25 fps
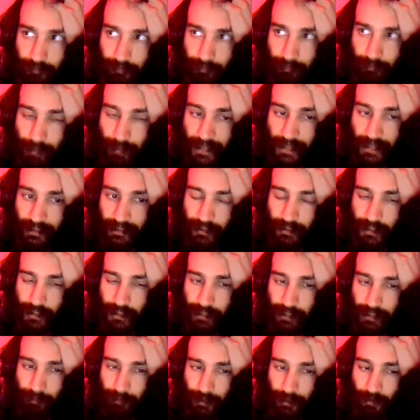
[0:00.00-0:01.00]
making a
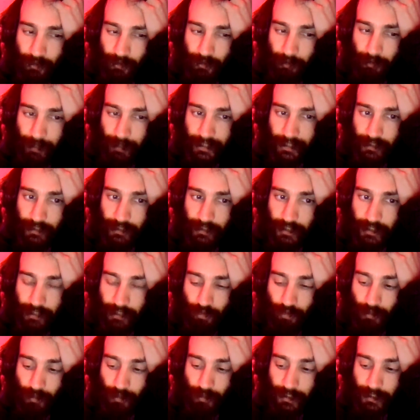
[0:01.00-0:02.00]
scene, but not making a scene,
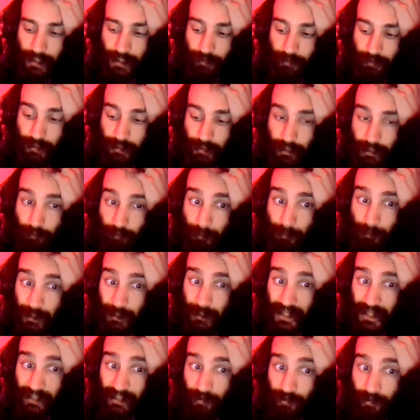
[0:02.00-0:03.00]
drawing attention to himself, but
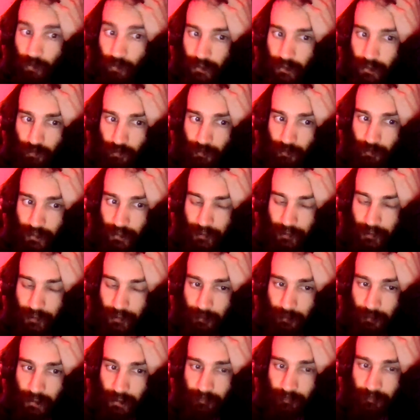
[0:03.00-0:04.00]
pretending not to draw attention to
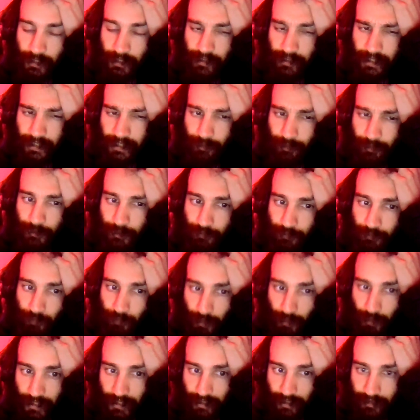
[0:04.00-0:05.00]
himself. It was
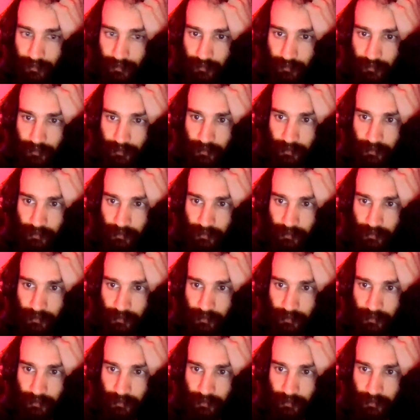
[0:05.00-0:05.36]
weird.